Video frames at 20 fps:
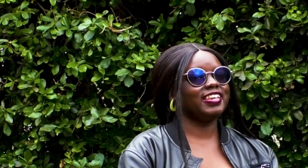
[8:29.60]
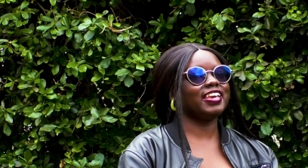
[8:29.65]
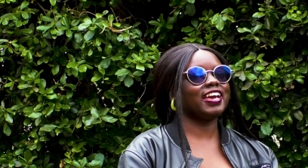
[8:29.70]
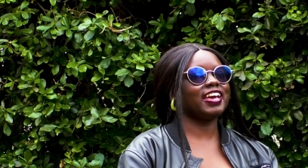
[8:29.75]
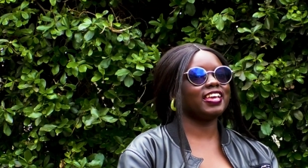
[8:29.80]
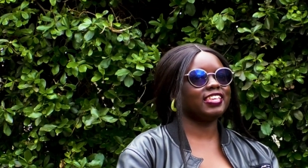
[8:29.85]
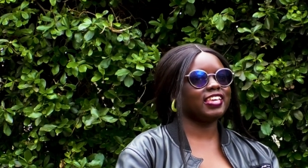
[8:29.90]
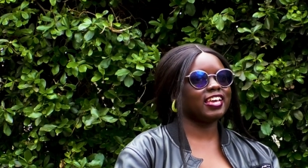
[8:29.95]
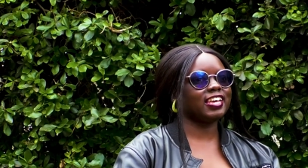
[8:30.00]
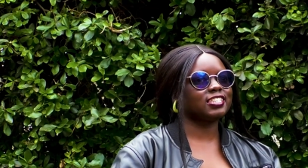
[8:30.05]

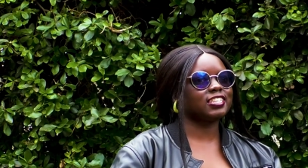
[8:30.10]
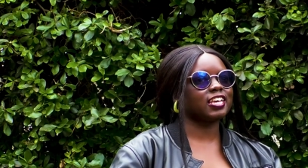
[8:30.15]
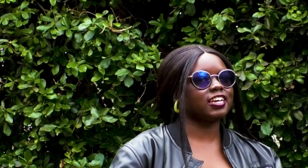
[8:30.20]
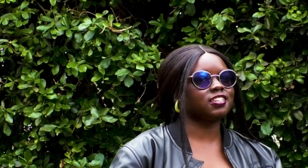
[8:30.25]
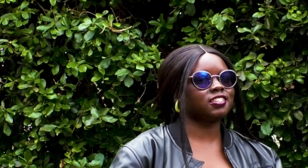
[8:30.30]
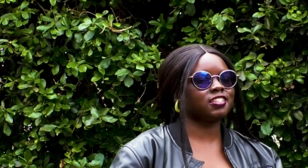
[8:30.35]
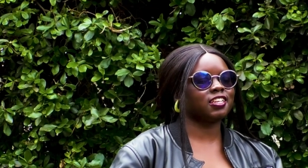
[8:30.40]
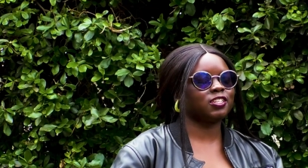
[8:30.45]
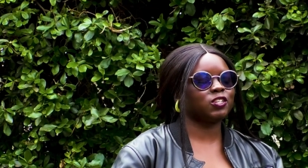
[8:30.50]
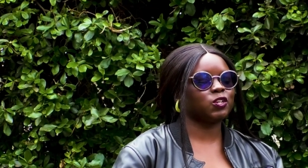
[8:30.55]

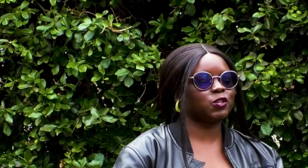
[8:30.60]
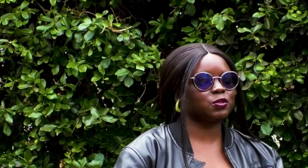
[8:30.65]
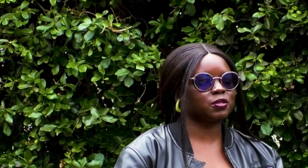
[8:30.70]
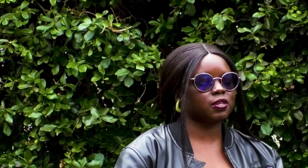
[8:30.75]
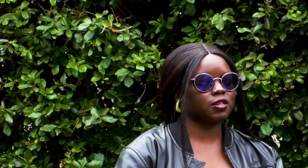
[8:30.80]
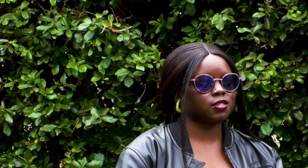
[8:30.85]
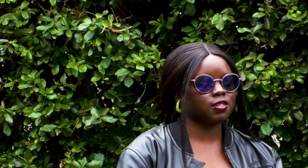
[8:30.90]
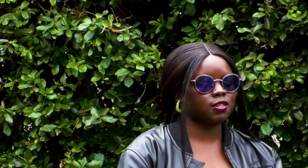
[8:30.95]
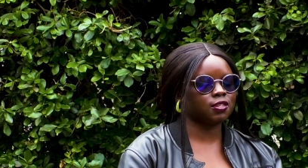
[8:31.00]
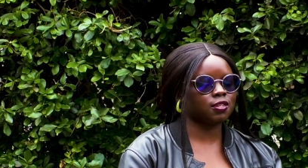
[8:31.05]

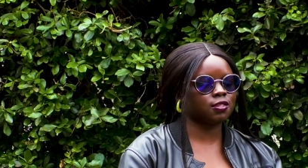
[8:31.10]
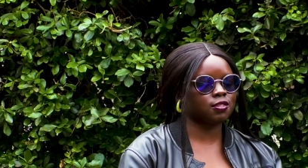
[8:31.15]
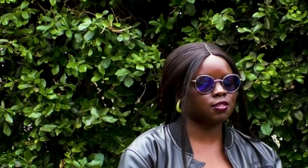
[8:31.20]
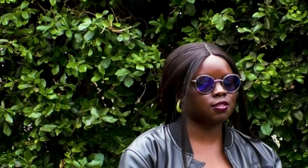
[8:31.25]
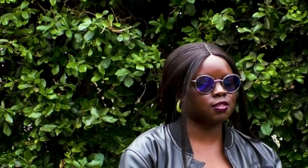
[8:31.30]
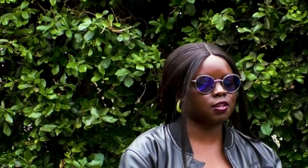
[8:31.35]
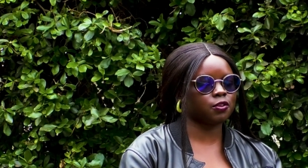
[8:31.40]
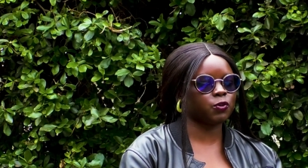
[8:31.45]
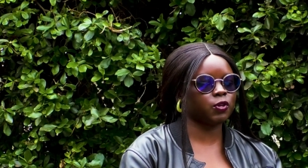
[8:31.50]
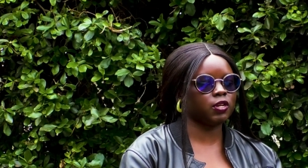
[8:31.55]
Aesthetics
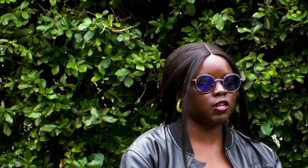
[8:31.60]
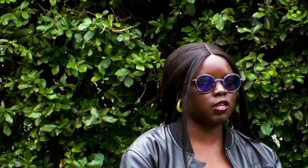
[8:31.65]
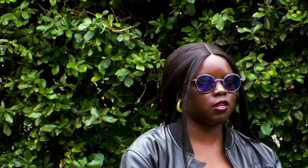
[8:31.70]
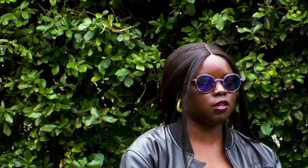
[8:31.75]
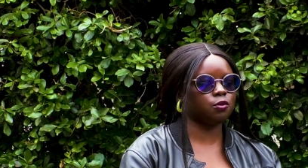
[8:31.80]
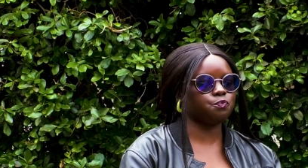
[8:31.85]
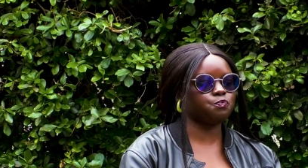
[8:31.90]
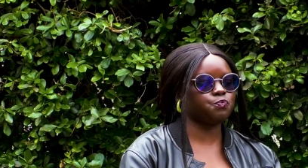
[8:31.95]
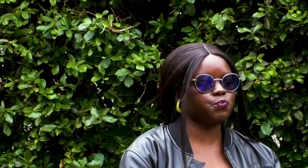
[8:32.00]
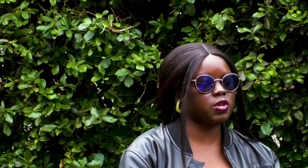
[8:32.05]
is a
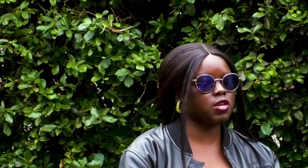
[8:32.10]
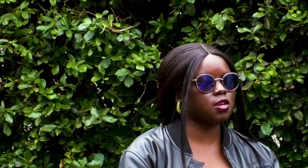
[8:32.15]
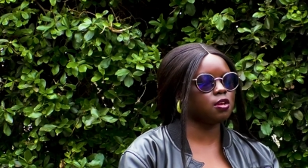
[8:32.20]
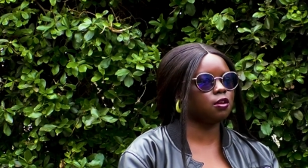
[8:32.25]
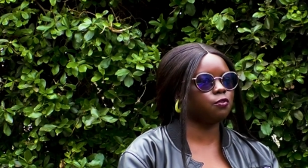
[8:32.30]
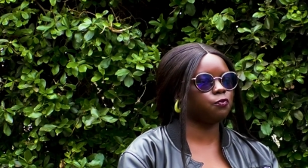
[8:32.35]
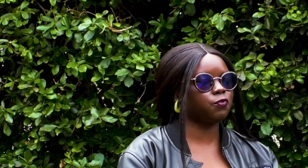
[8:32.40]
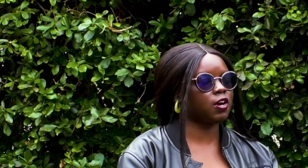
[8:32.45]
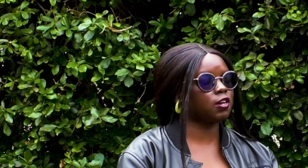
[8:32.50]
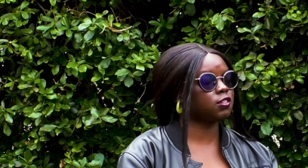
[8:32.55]
really big
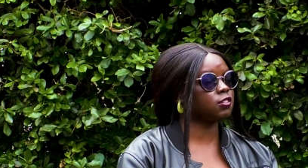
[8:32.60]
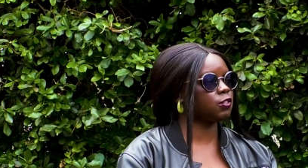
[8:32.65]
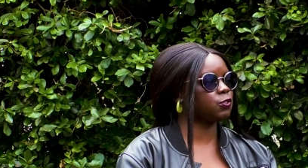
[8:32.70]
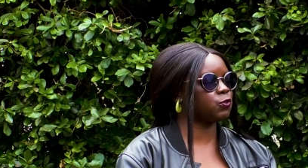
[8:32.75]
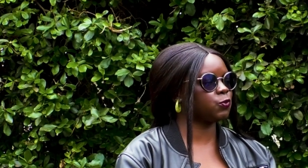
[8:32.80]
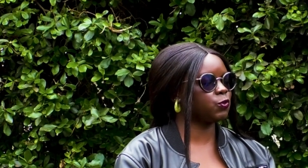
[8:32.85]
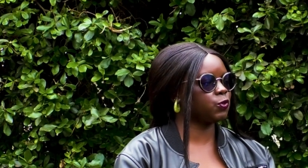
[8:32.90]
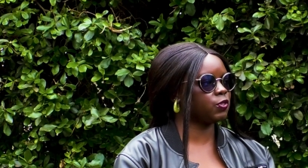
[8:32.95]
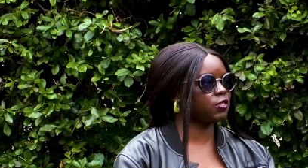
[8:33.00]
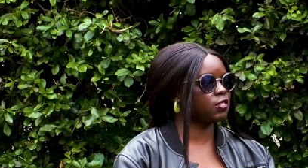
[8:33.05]
factor
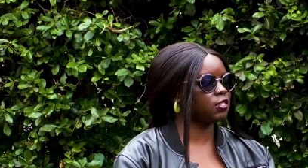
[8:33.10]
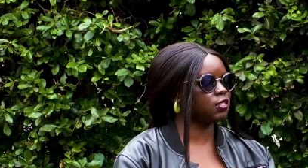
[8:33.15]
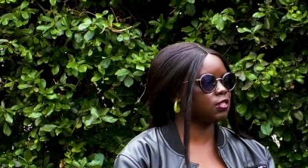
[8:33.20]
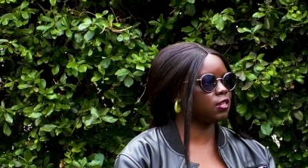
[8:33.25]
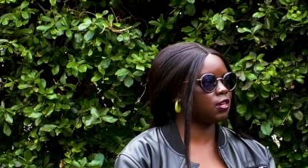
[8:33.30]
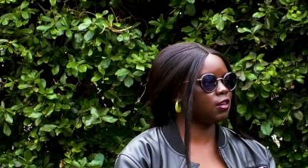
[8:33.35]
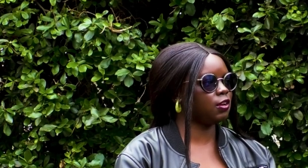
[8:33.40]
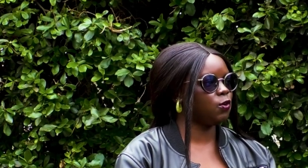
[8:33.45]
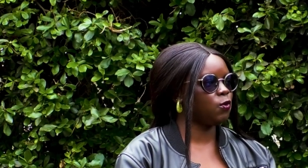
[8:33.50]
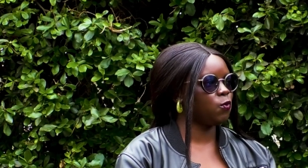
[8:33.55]
to
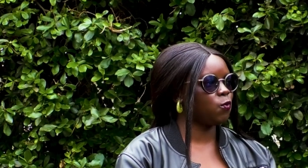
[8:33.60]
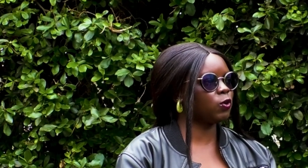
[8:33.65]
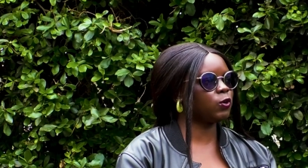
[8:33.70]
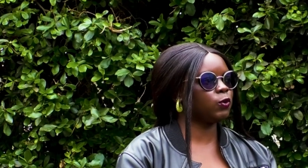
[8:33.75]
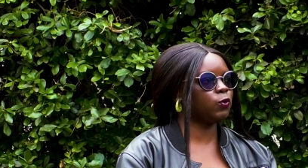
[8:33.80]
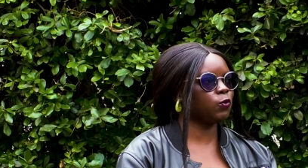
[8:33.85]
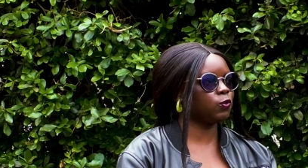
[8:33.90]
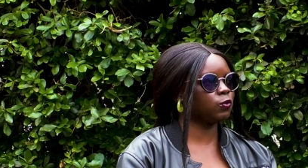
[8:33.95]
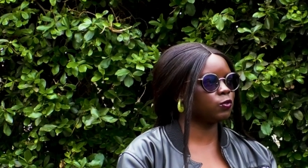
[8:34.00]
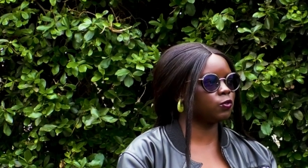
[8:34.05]
consider.
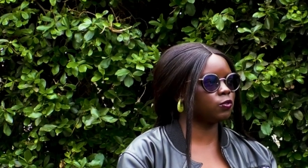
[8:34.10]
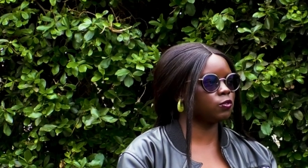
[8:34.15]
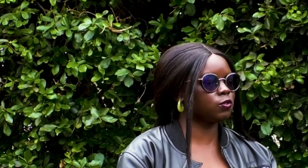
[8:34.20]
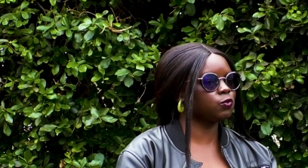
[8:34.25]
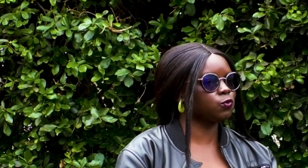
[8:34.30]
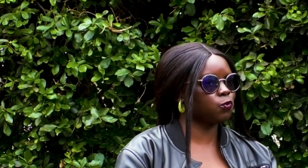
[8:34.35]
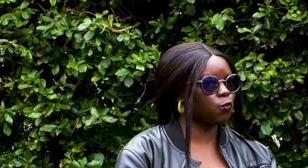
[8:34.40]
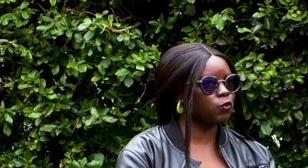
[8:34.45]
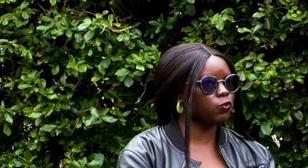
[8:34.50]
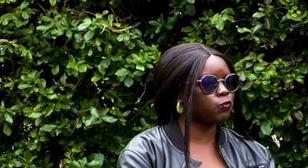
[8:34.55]
What
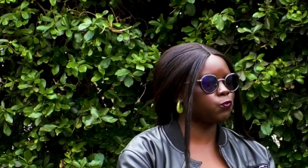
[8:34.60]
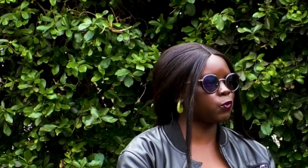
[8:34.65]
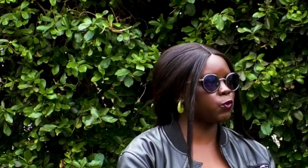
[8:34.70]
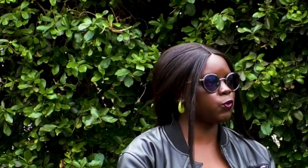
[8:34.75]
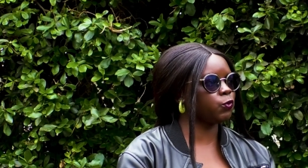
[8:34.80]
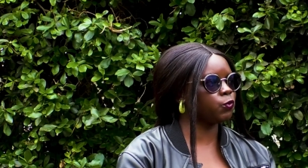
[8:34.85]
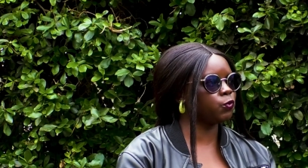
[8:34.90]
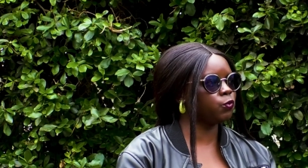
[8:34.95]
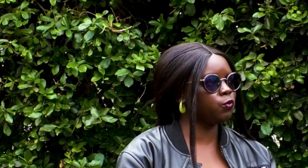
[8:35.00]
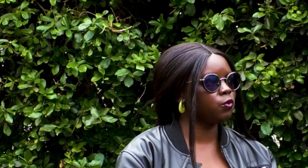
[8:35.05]
looks good for
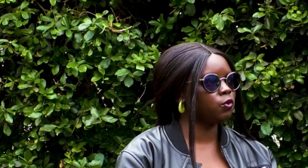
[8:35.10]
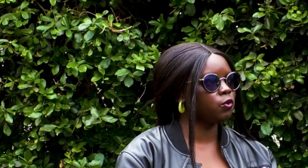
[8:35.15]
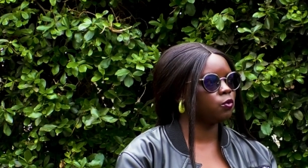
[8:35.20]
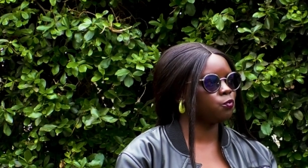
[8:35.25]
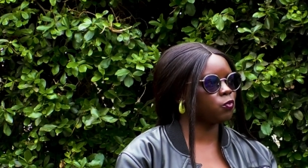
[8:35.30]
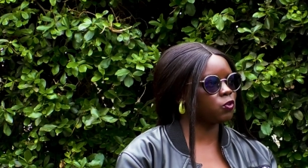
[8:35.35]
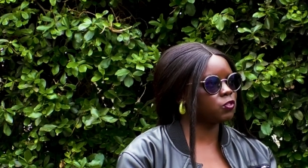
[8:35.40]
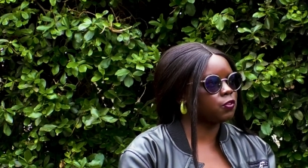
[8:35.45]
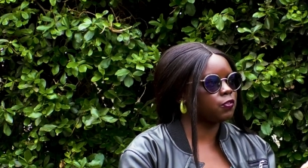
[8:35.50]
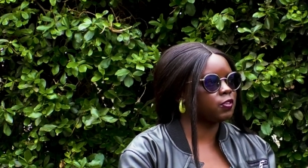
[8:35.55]
you,
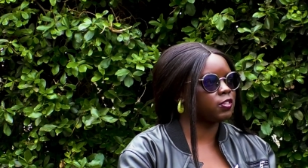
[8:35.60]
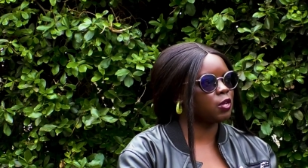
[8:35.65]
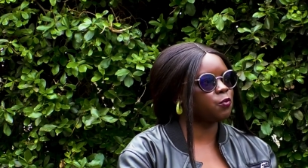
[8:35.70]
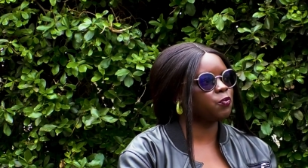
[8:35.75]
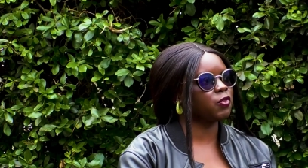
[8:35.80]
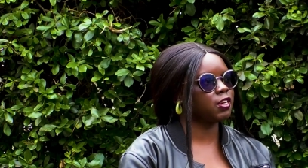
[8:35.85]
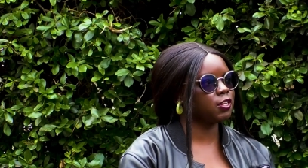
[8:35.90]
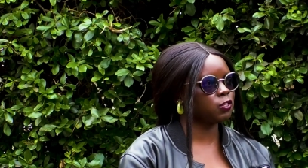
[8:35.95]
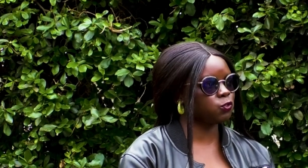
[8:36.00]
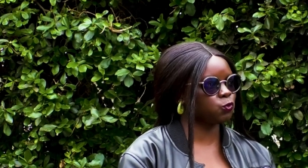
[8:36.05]
most of the
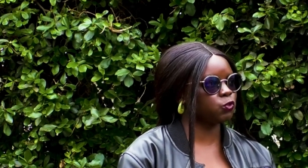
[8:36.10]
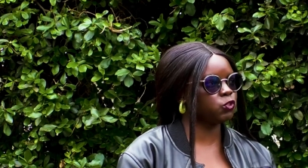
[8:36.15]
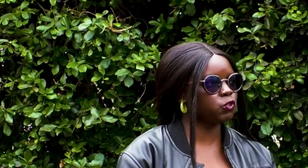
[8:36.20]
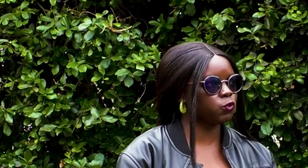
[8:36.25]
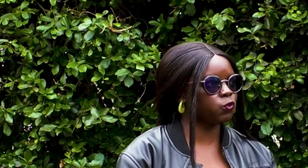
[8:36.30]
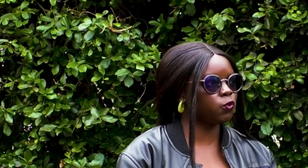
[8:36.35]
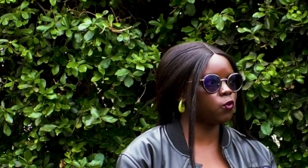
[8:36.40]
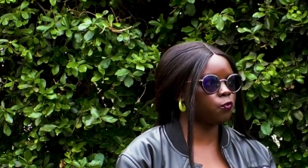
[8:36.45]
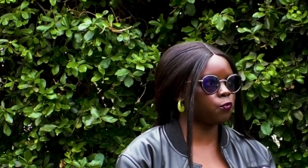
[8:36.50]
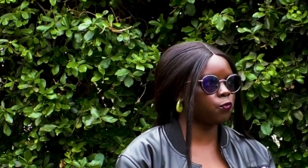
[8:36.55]
time that is what
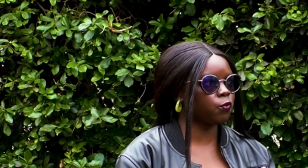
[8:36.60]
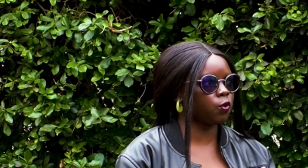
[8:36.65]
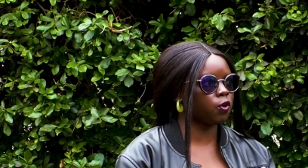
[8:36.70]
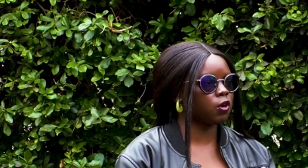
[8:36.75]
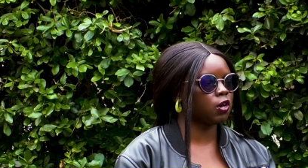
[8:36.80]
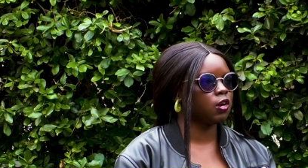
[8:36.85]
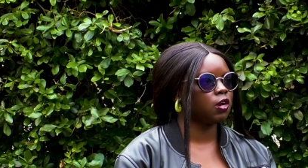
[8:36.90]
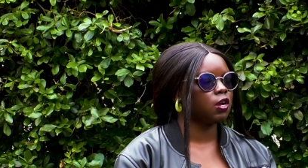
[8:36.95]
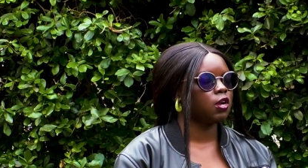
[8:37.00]
you go for.